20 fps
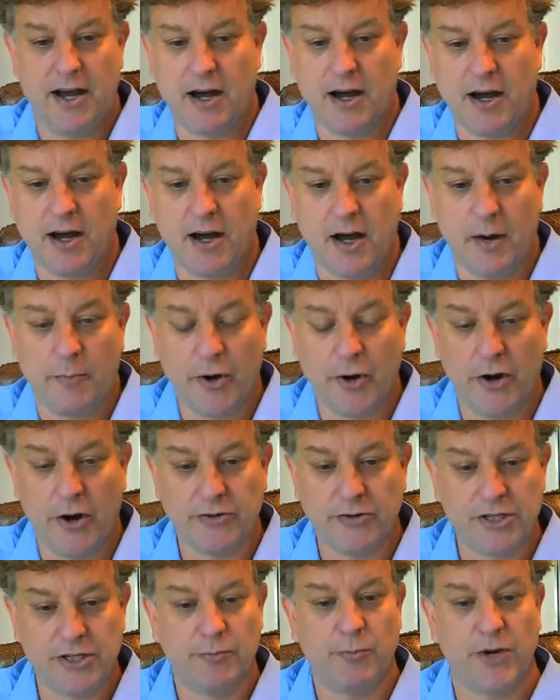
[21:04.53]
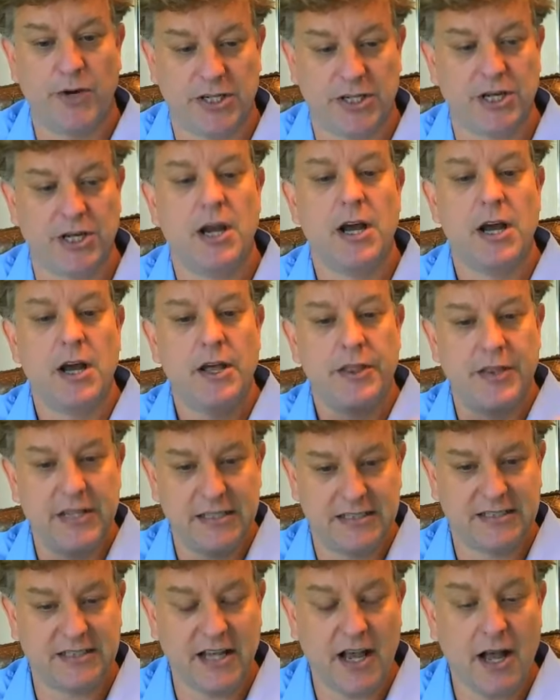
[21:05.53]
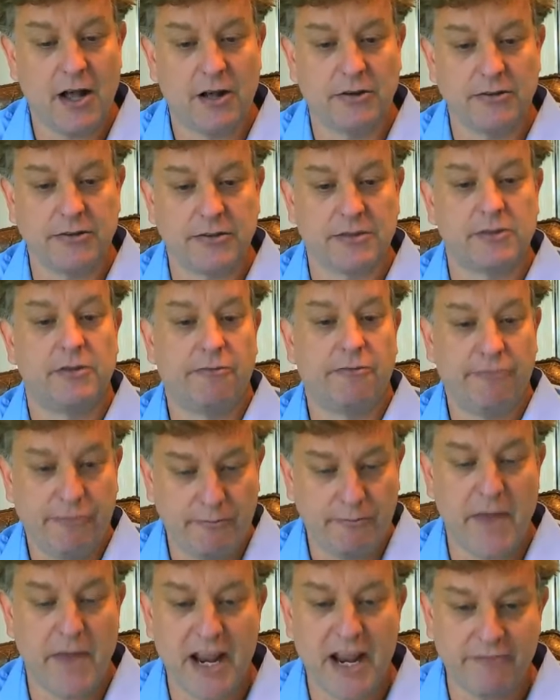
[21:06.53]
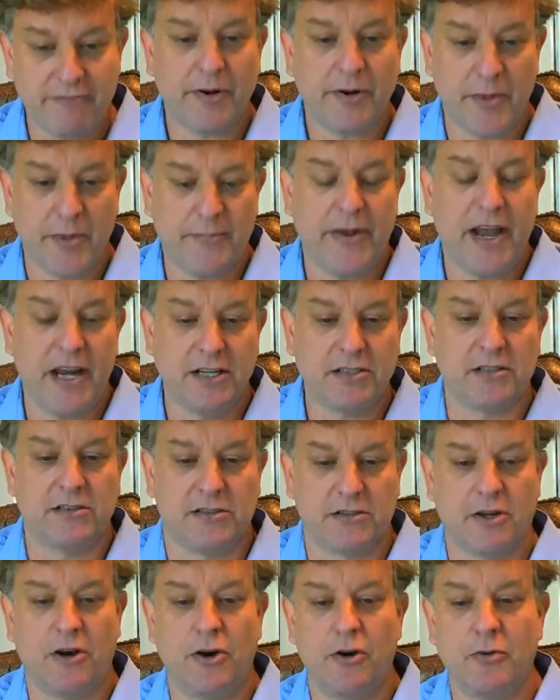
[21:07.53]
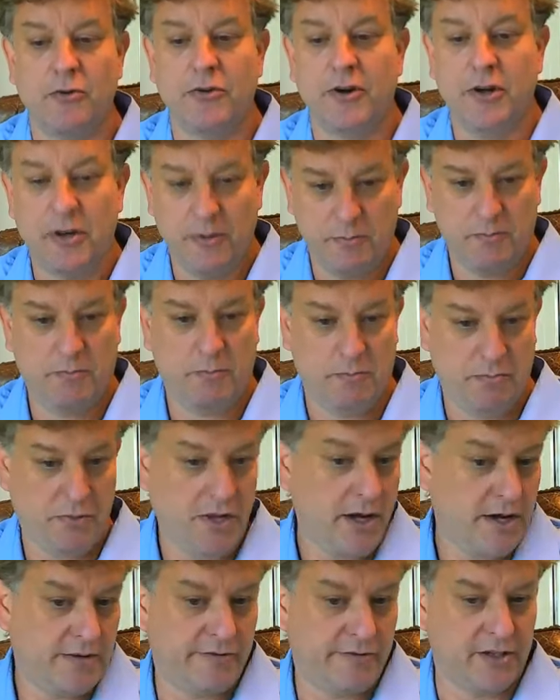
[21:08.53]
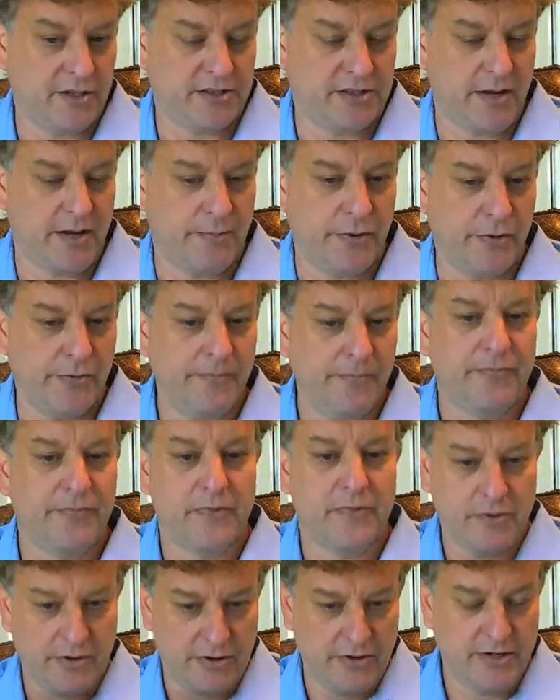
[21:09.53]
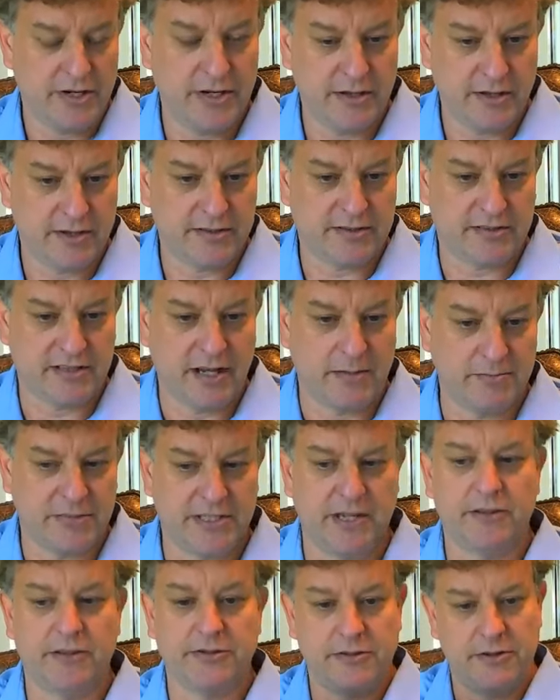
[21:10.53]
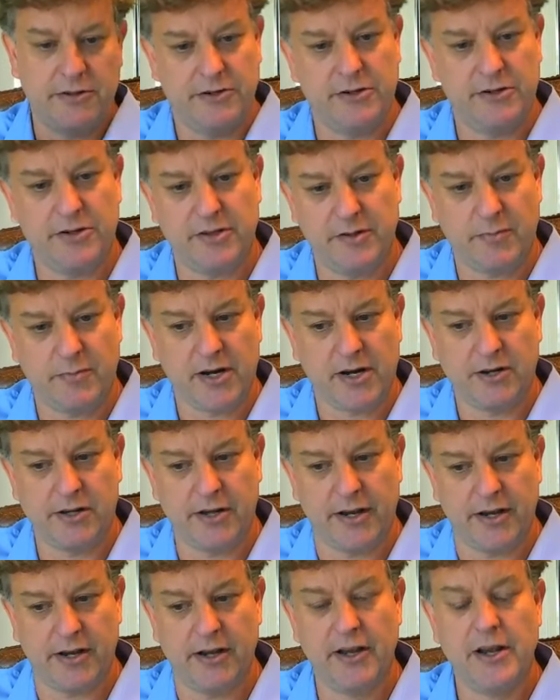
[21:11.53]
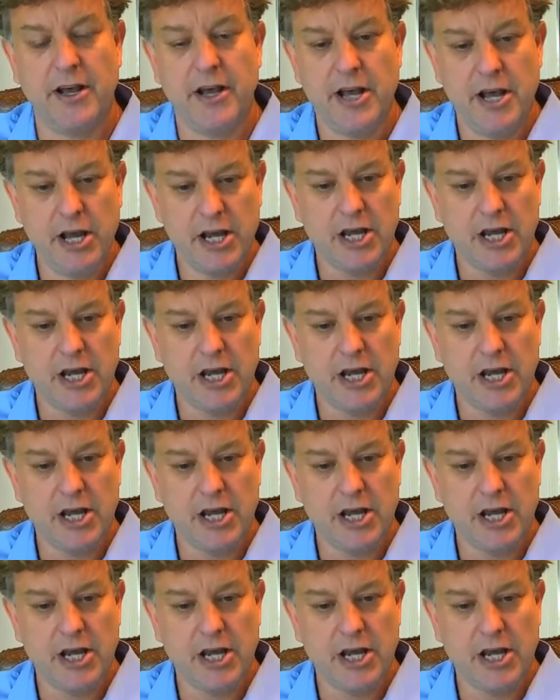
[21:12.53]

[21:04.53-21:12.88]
approach in which these cells made from the patient's own blood, for example, turned into the stem cells, turned into microglia,